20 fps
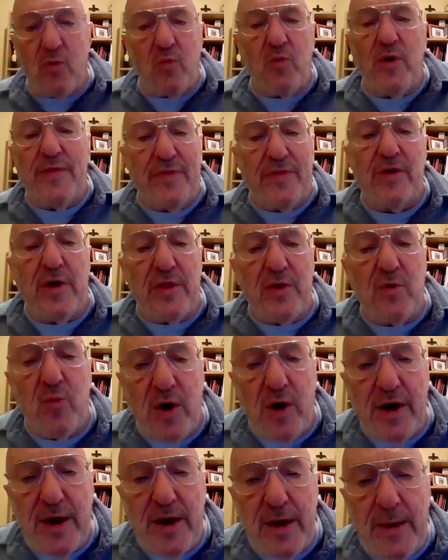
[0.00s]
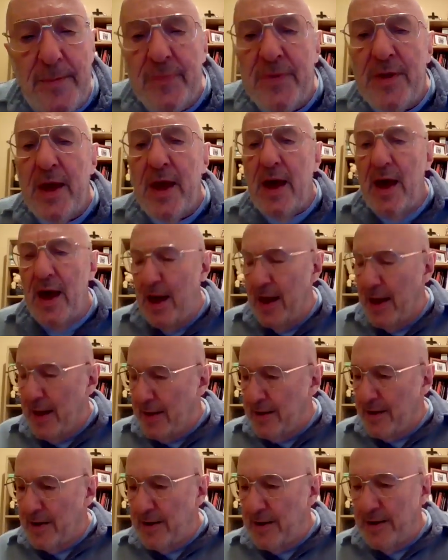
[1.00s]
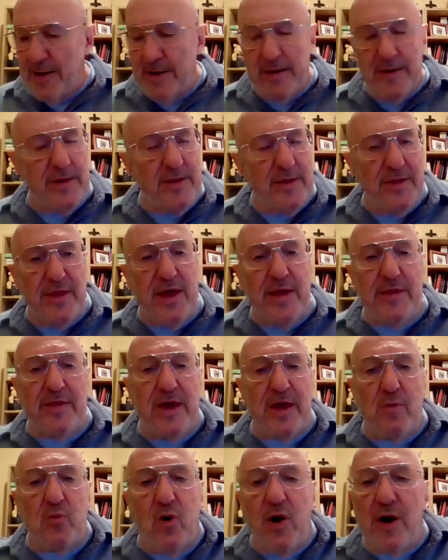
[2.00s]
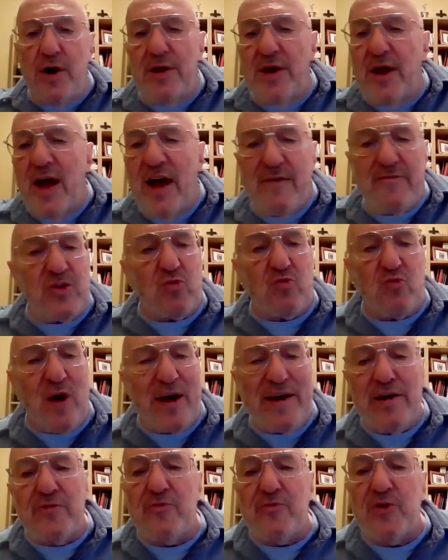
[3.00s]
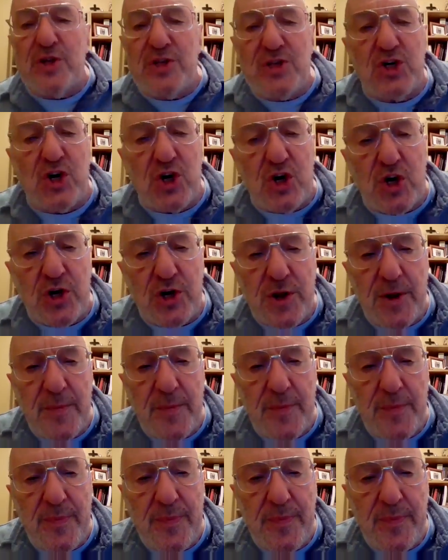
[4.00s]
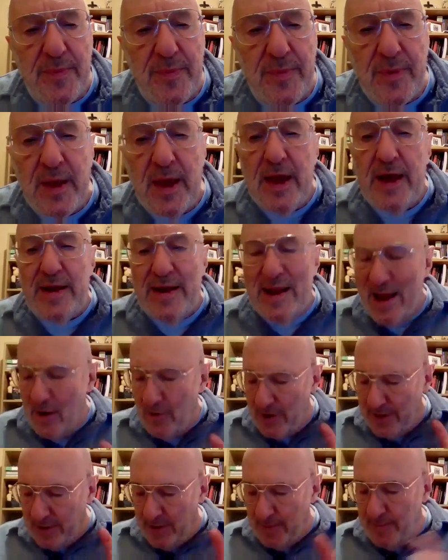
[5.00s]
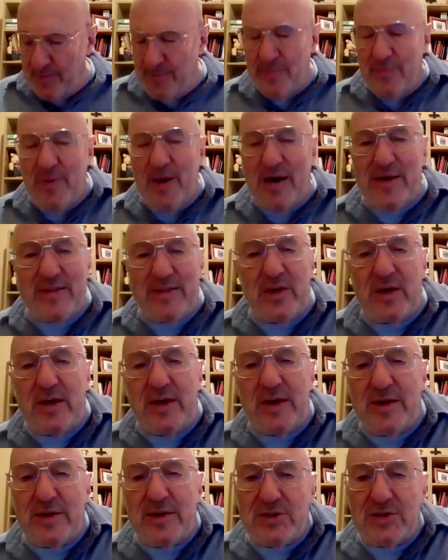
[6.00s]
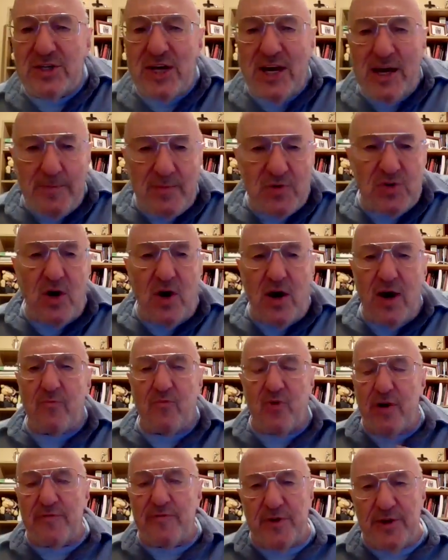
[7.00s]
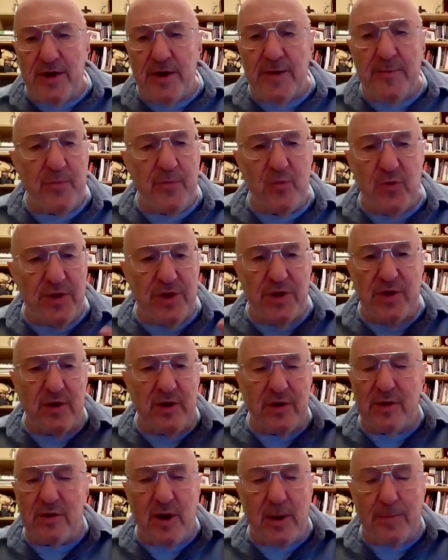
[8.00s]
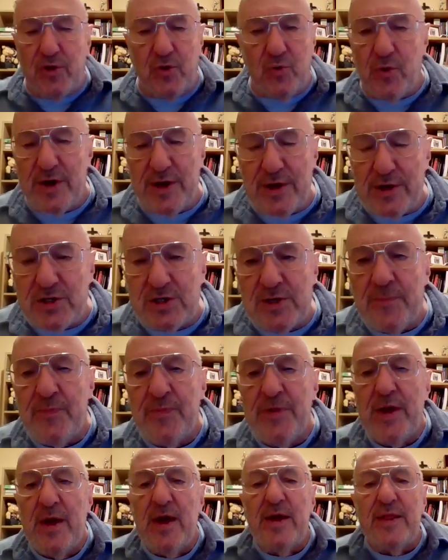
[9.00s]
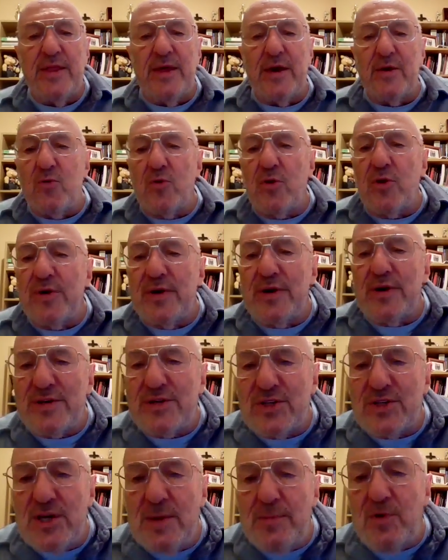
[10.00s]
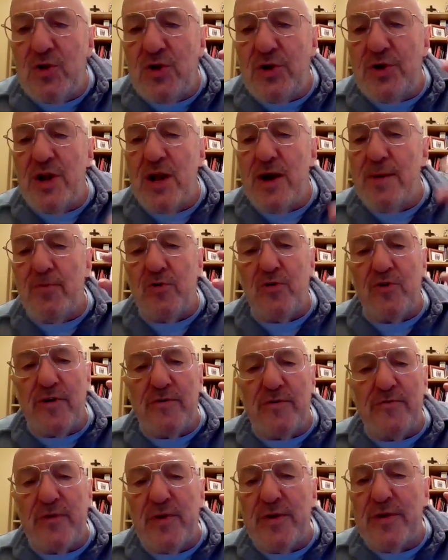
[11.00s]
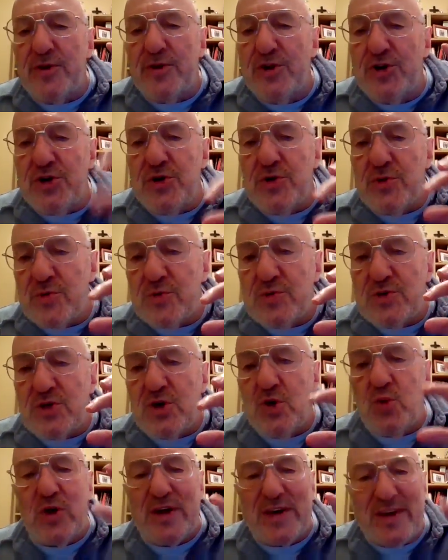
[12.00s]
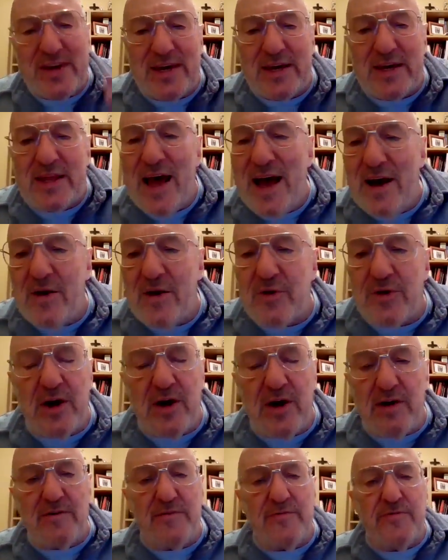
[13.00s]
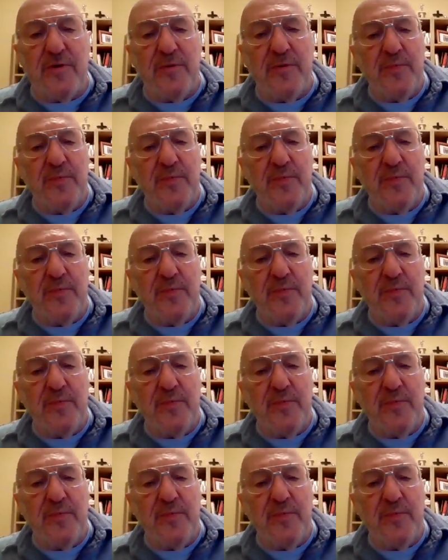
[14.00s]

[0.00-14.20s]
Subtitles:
went the other way, and then they wanted to have the right of return. Now, at the same time, roughly within a couple of weeks, there were a similar number of Jews who were kicked out of